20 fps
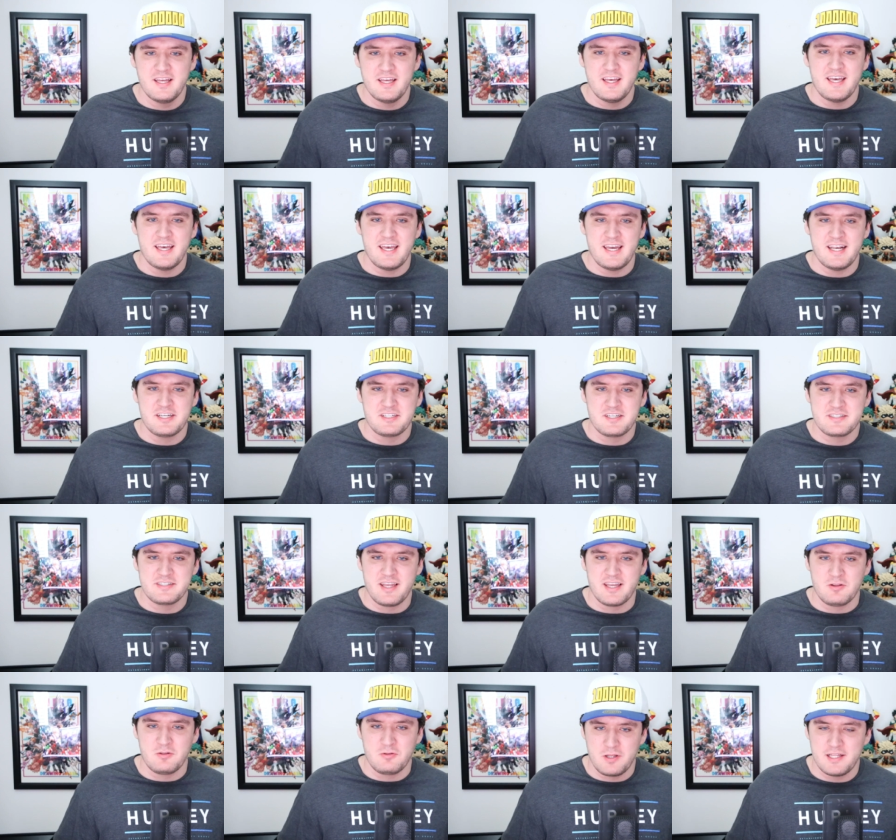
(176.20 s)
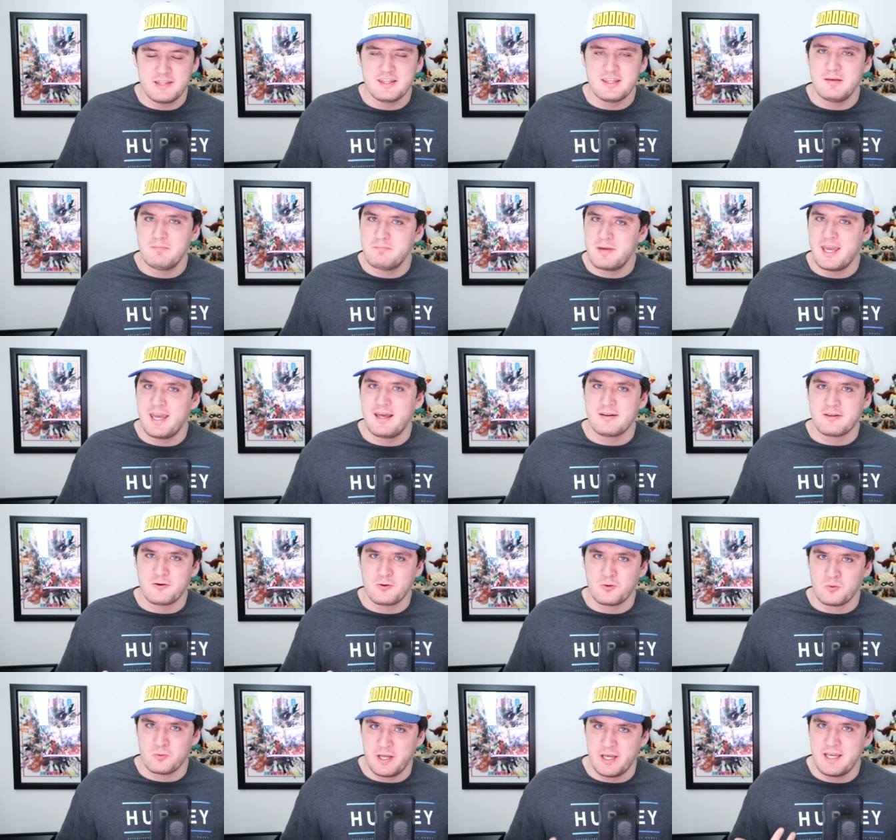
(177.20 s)
And it's just like, let the man
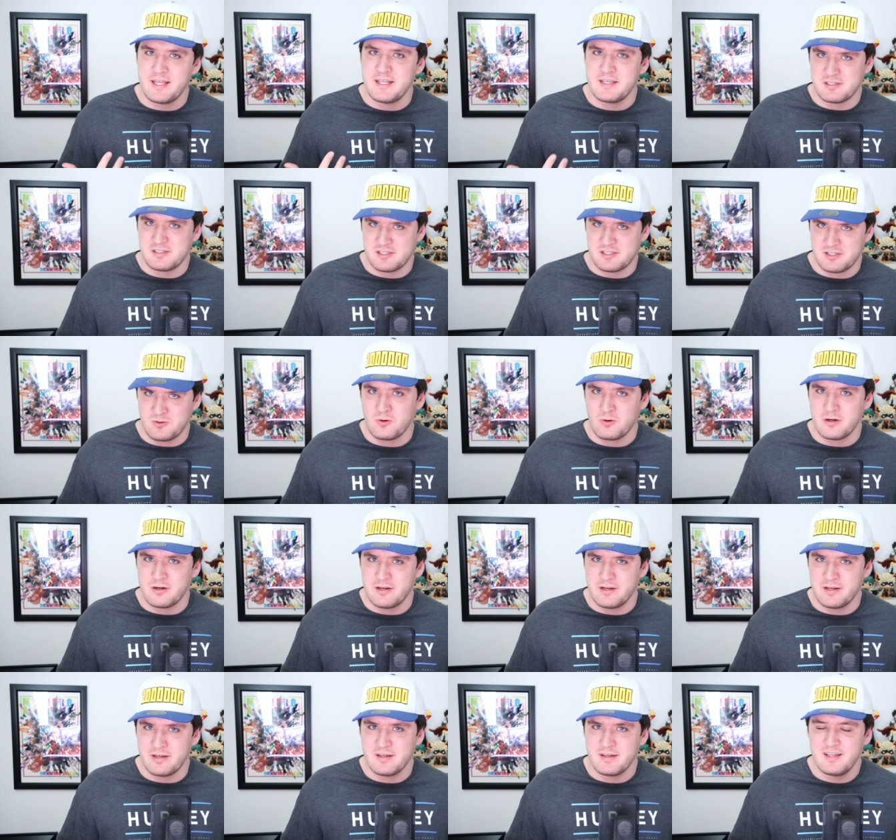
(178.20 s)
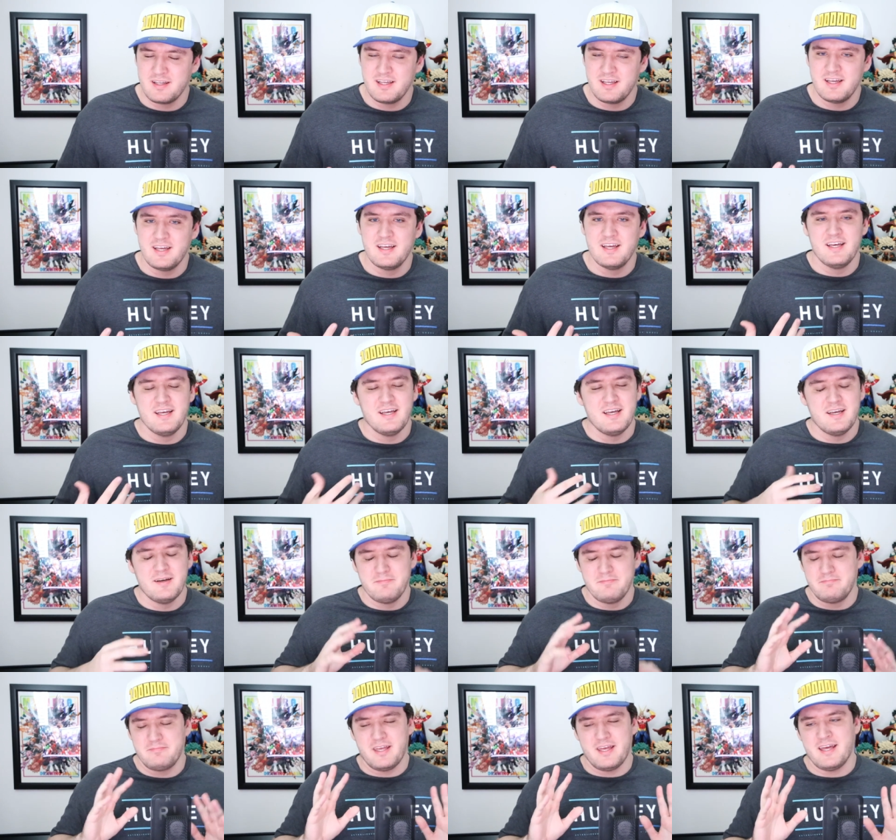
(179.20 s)
create his story.
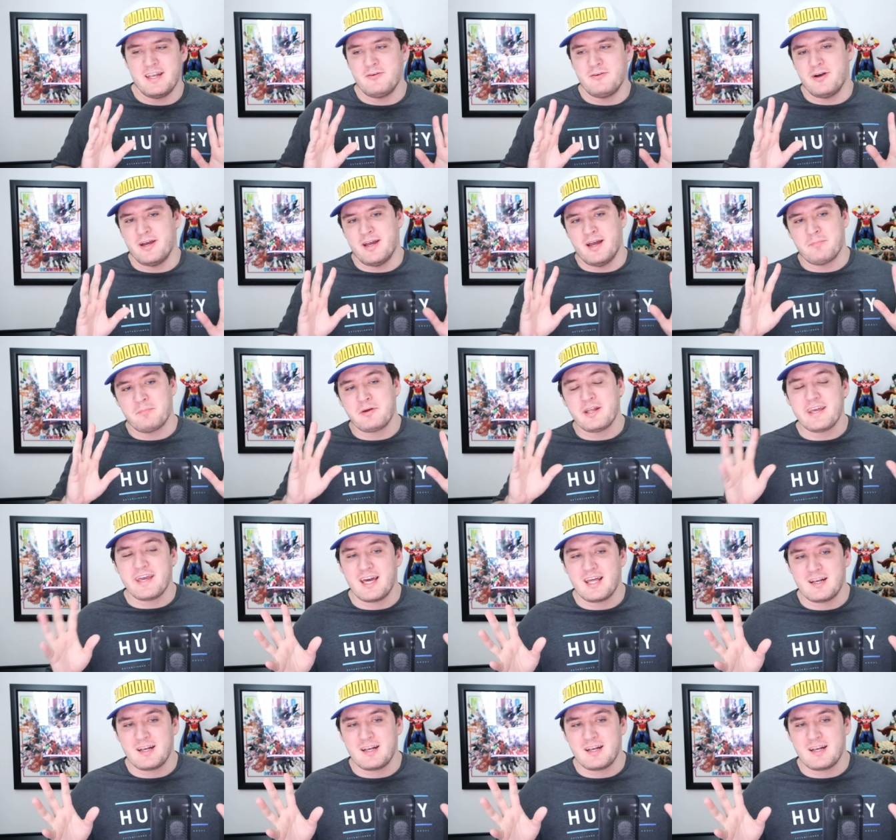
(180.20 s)
Anyway, I'm getting ahead of